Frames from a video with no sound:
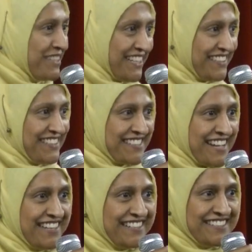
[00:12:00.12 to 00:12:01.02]
the other
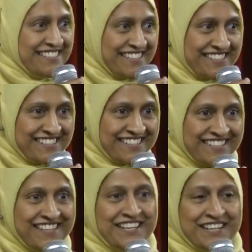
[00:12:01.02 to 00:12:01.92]
side, the
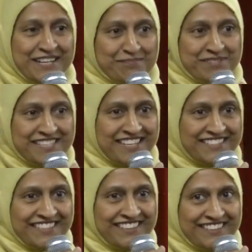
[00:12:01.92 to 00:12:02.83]
citizen
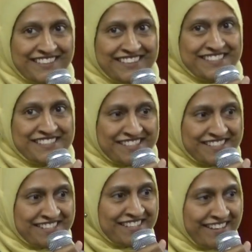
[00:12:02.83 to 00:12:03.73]
representing the
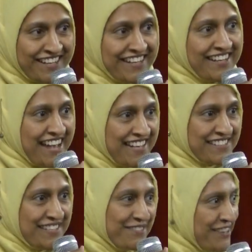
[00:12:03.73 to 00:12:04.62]
citizenry and
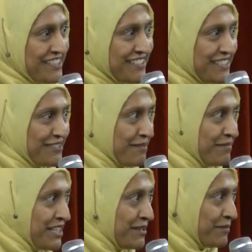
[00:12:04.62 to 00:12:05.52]
asking questions from
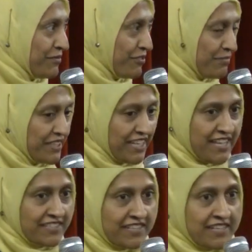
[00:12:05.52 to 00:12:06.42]
the
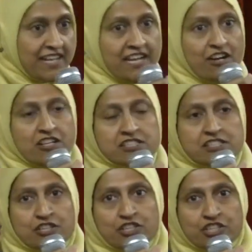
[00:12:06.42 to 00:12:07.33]
candidate. I
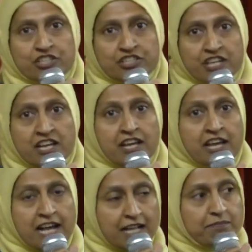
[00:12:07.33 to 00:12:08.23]
also couldn't
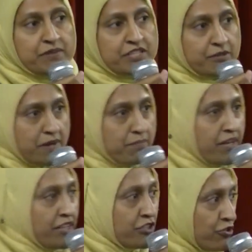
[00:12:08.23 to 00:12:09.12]
help but
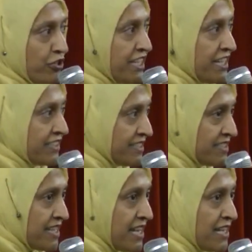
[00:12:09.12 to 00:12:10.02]
remembering Trudy at
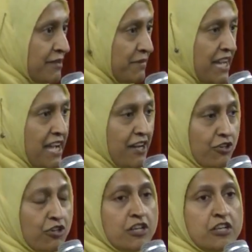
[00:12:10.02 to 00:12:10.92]
this time and
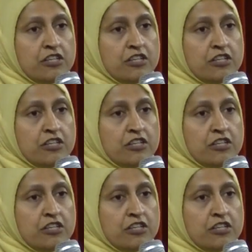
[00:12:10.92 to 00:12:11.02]
how